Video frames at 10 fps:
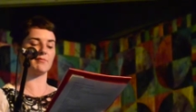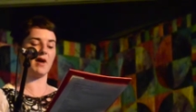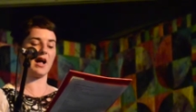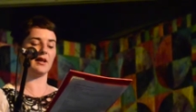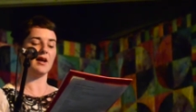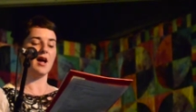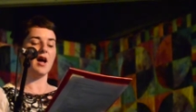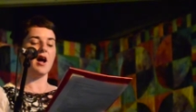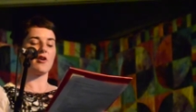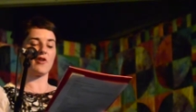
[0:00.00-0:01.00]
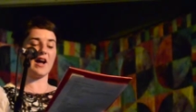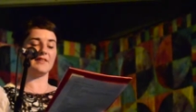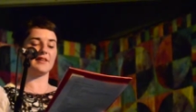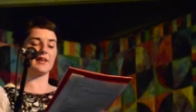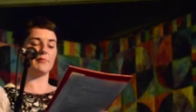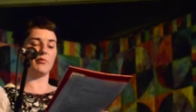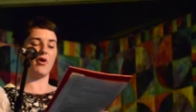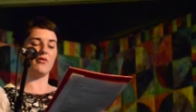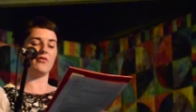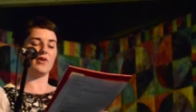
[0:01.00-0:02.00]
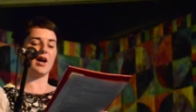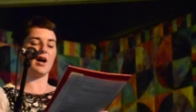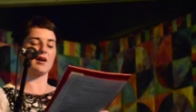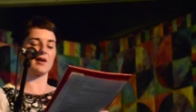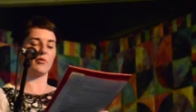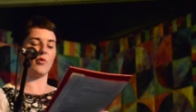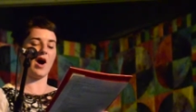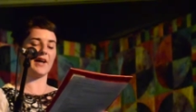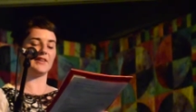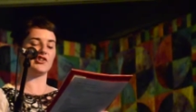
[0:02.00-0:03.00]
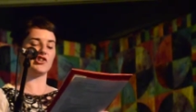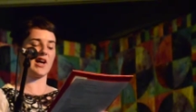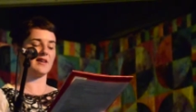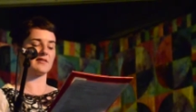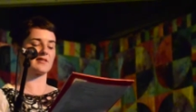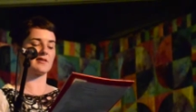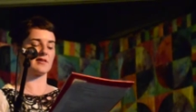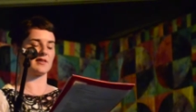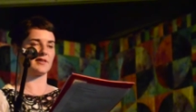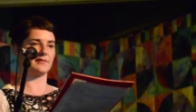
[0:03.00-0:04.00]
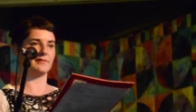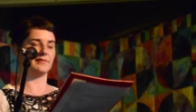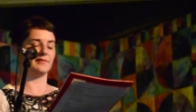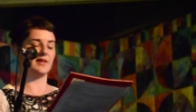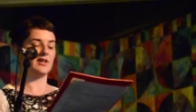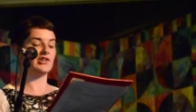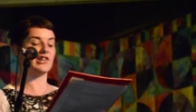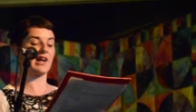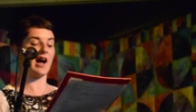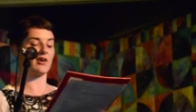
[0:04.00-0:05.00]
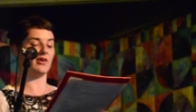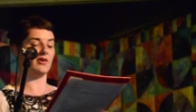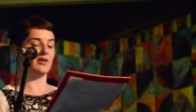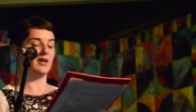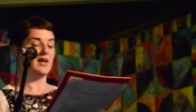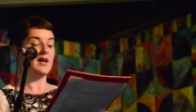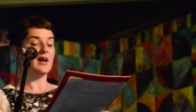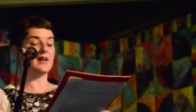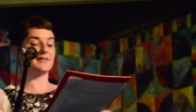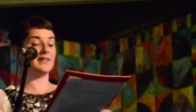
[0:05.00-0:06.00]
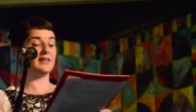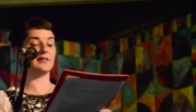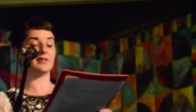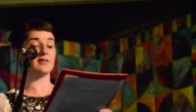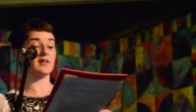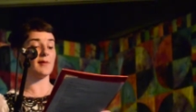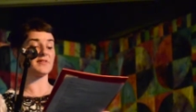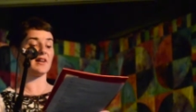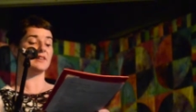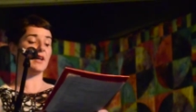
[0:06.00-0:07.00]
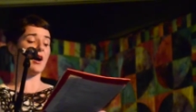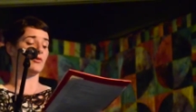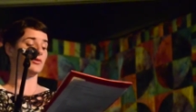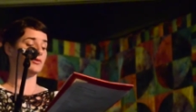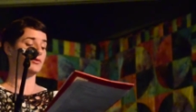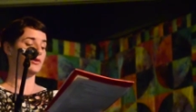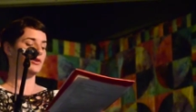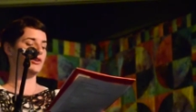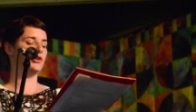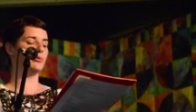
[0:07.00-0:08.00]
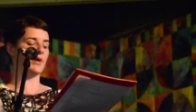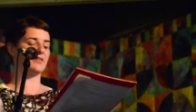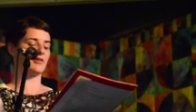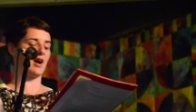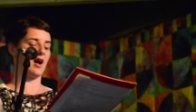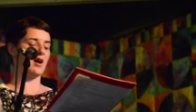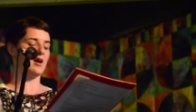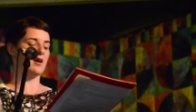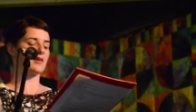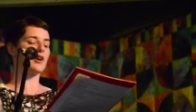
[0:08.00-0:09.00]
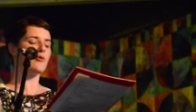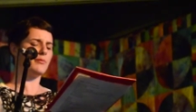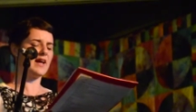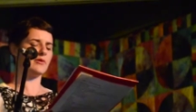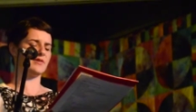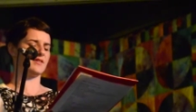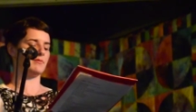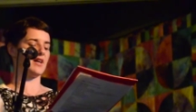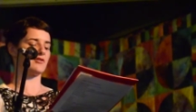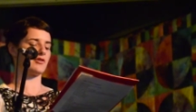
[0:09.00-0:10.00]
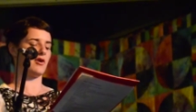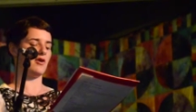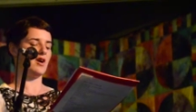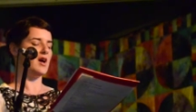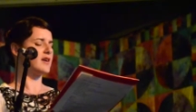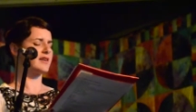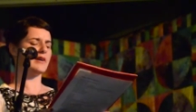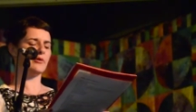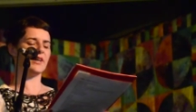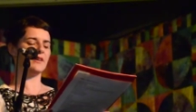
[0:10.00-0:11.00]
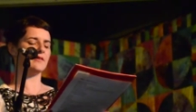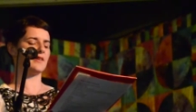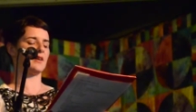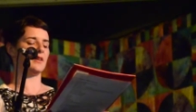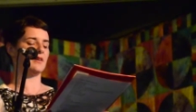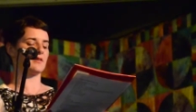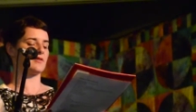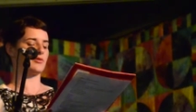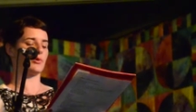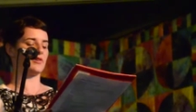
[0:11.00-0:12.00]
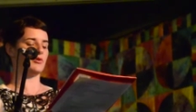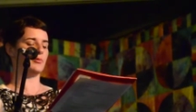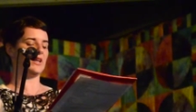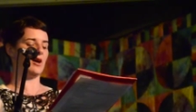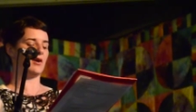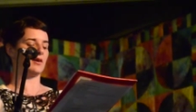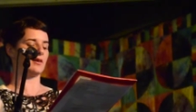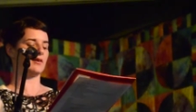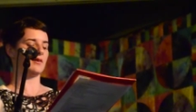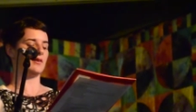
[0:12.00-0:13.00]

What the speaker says: smile rising above her white giant skirt. Chicago, a city turned upside down. You Metro, go play with the Metro. Go inside the earth where you belong.